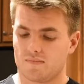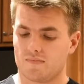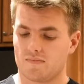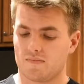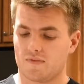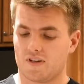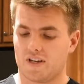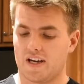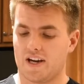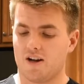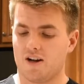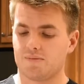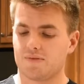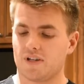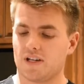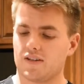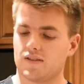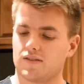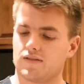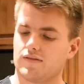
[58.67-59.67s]
Let's get an
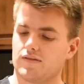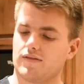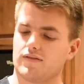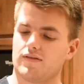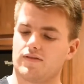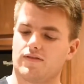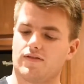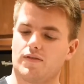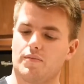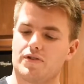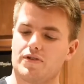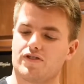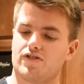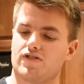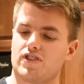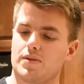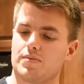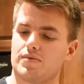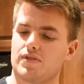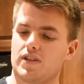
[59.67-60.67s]
update from Mr.
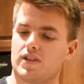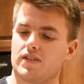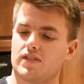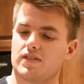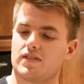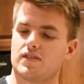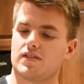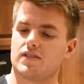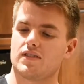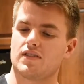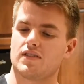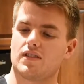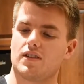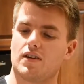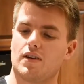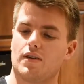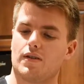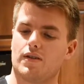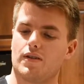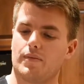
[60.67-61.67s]
Cheap Scents
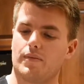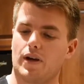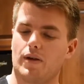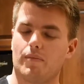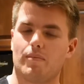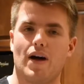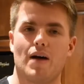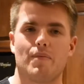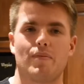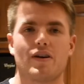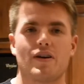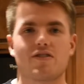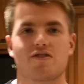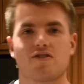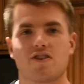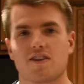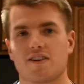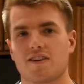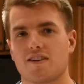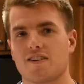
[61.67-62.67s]
about Popeye's
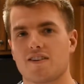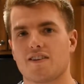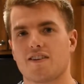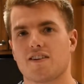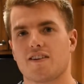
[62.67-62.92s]
chicken.